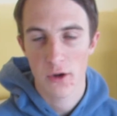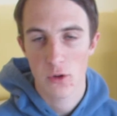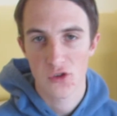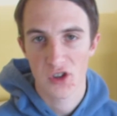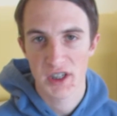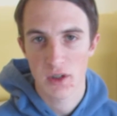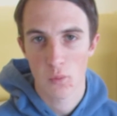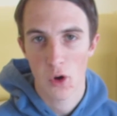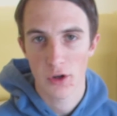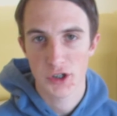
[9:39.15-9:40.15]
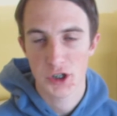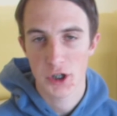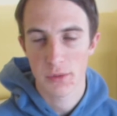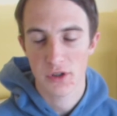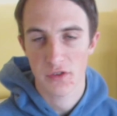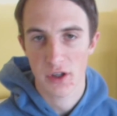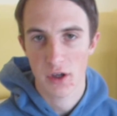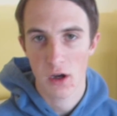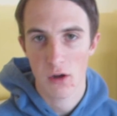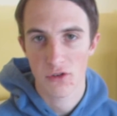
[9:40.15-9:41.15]
Who's leading what in terms of the
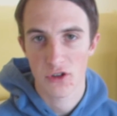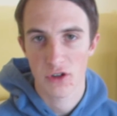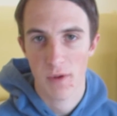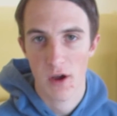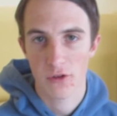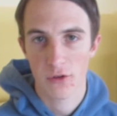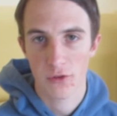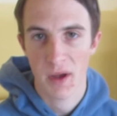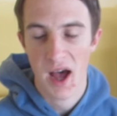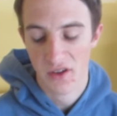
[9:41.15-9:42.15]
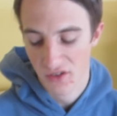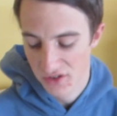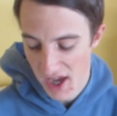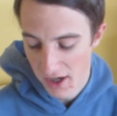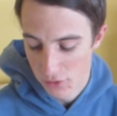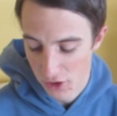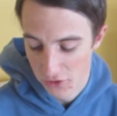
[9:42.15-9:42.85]
goals, disposals, marks and tackles?